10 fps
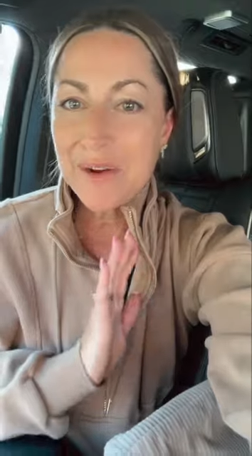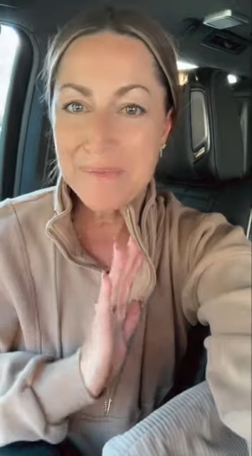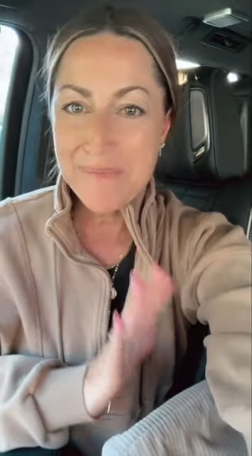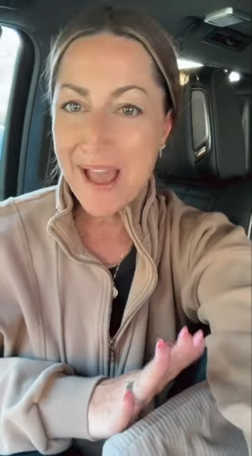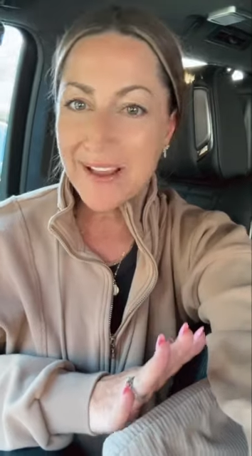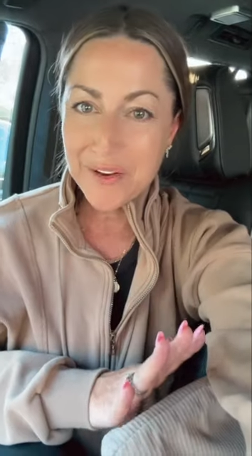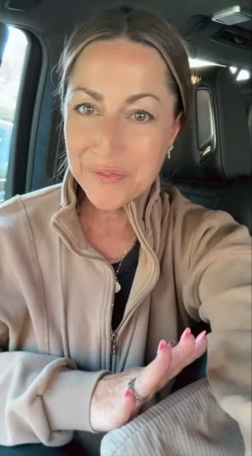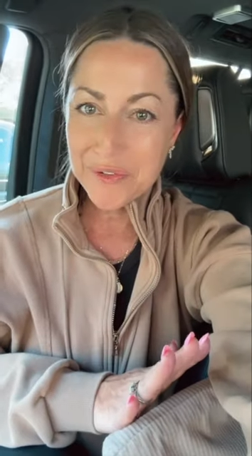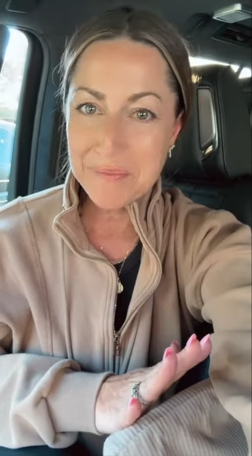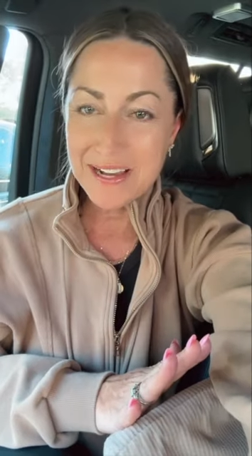are back
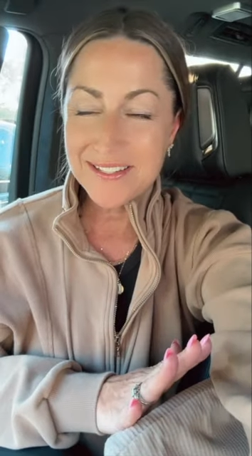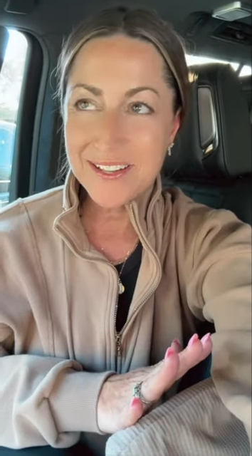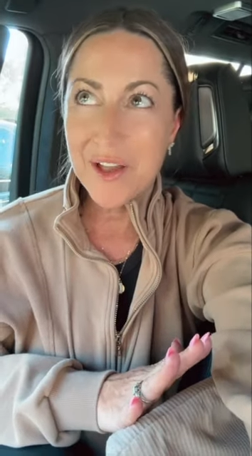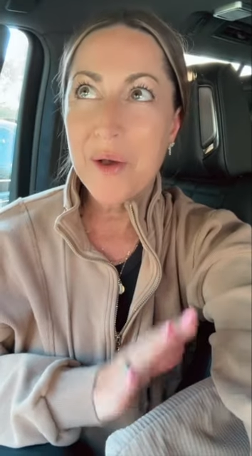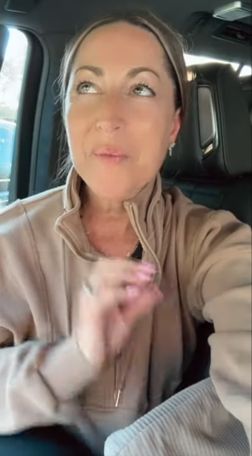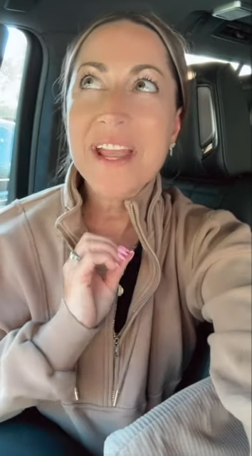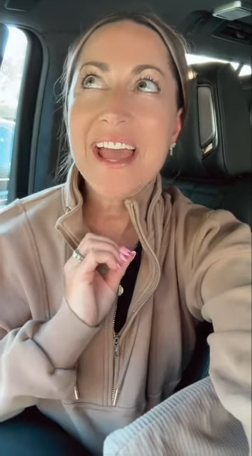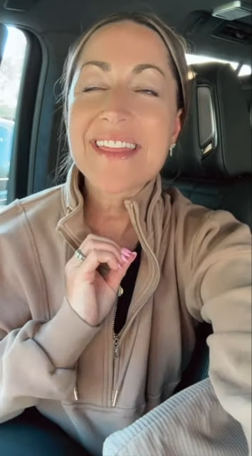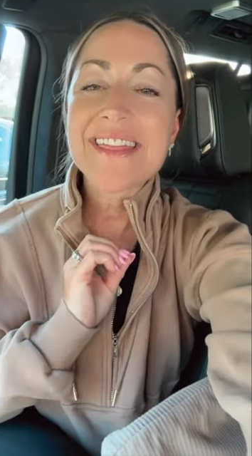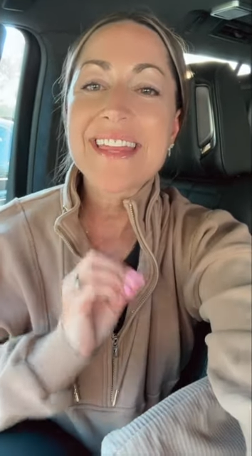home from Mexico. We
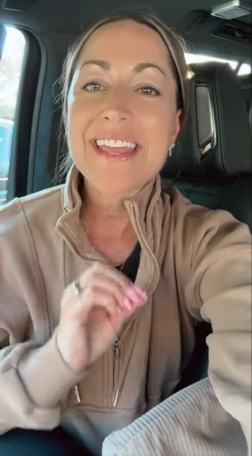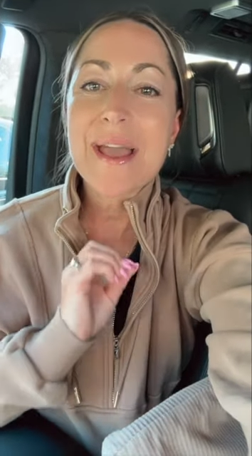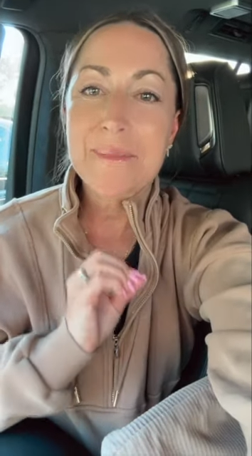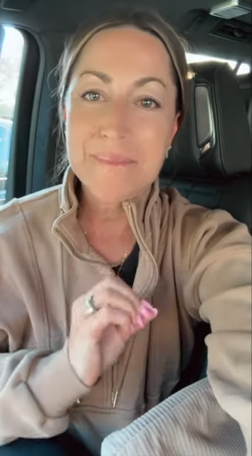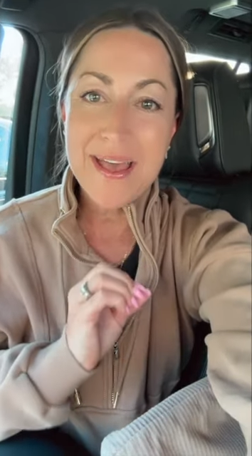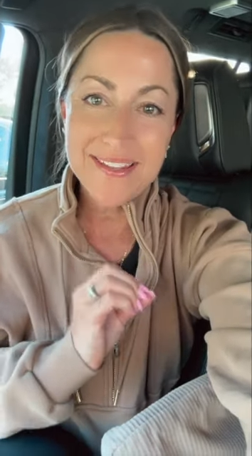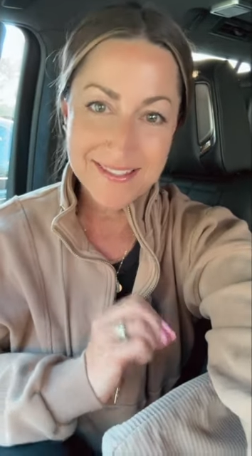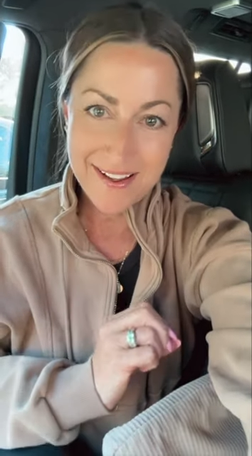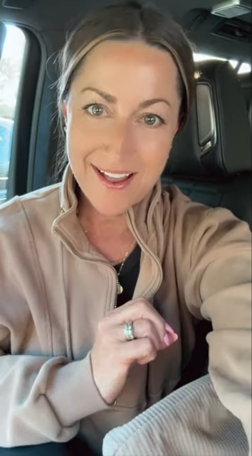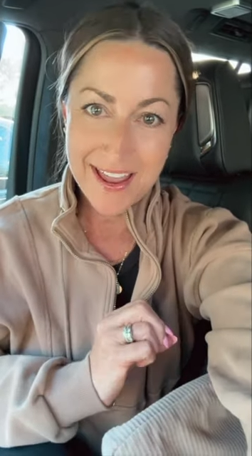had the
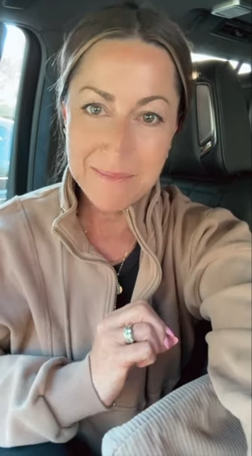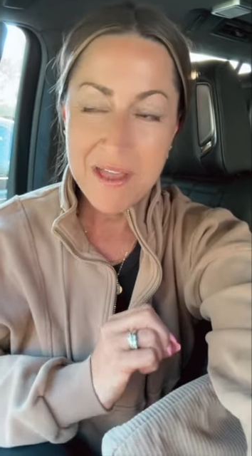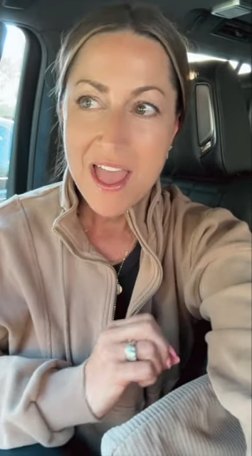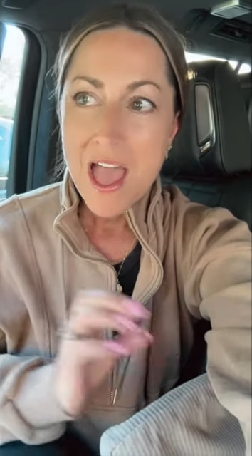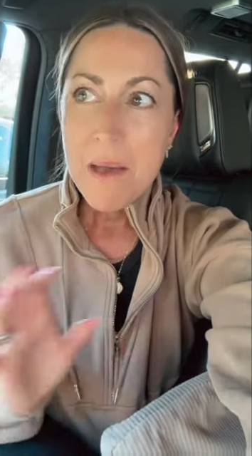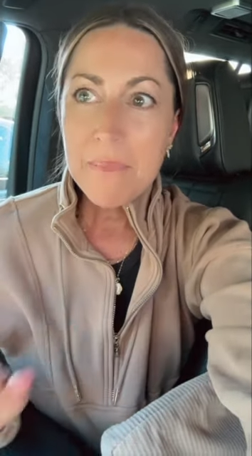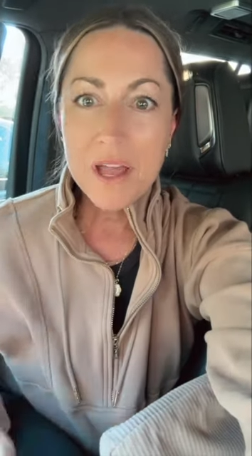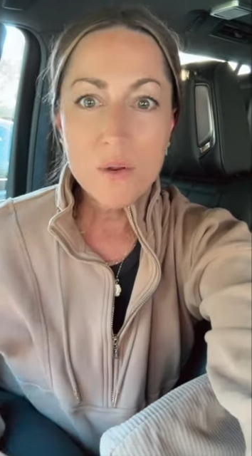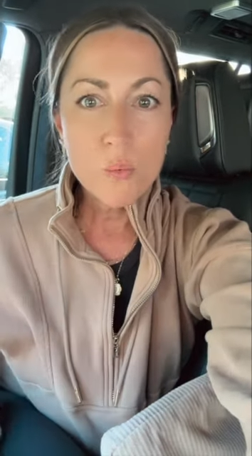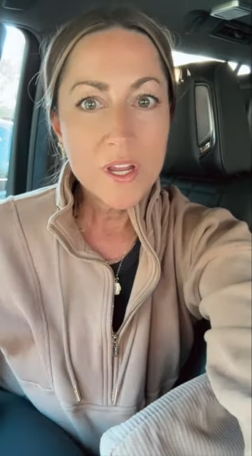best time,
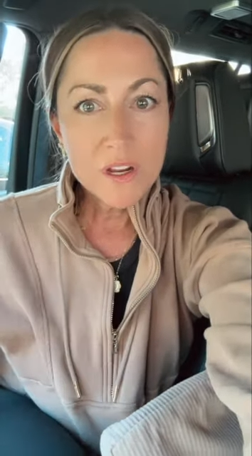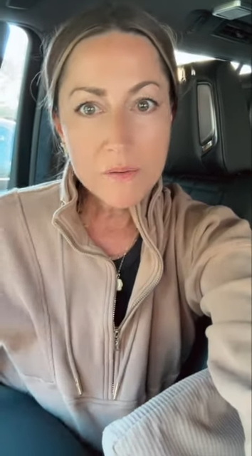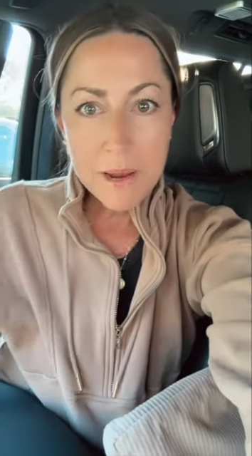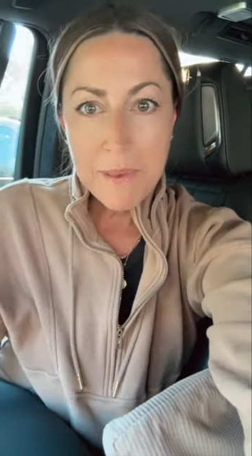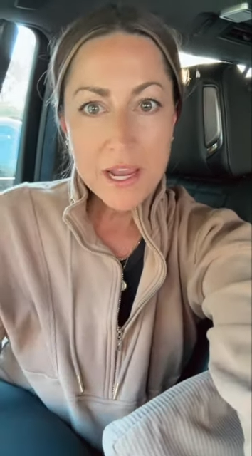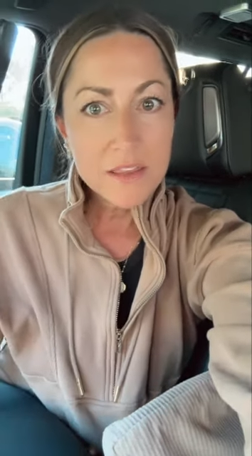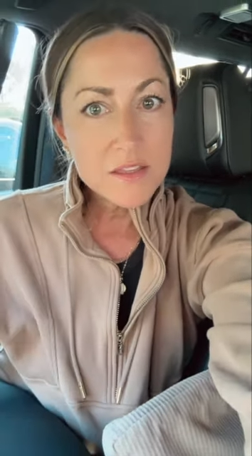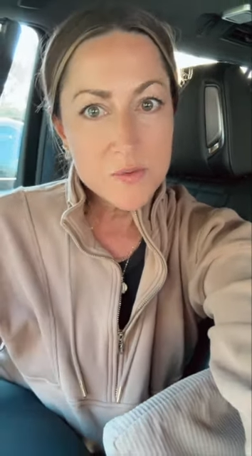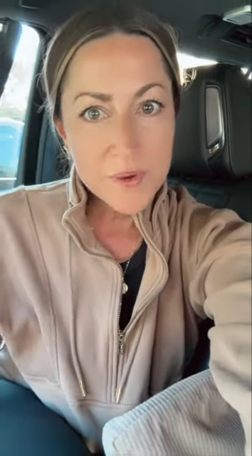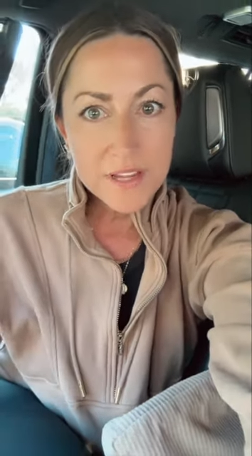but we are right back
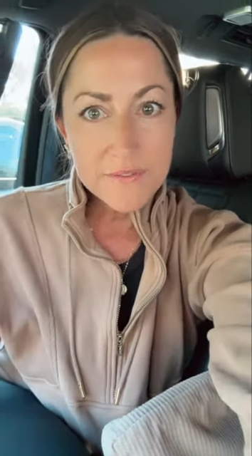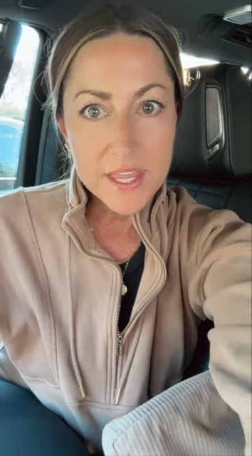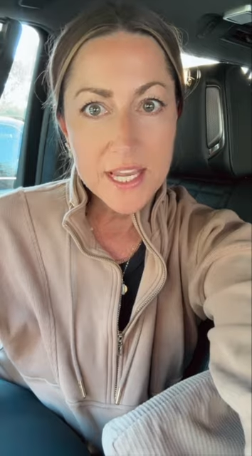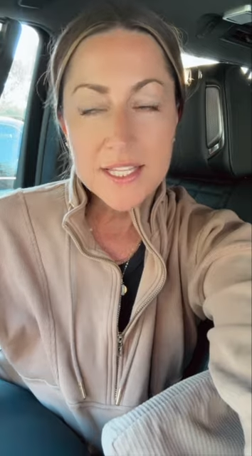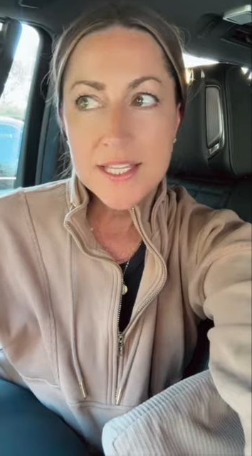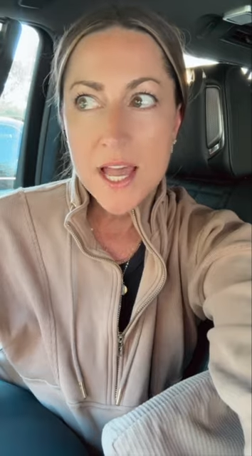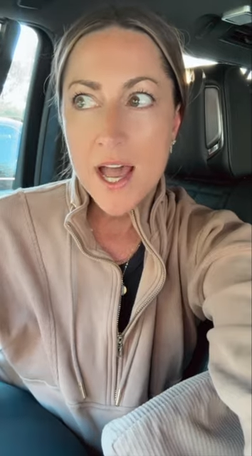in the swing of things.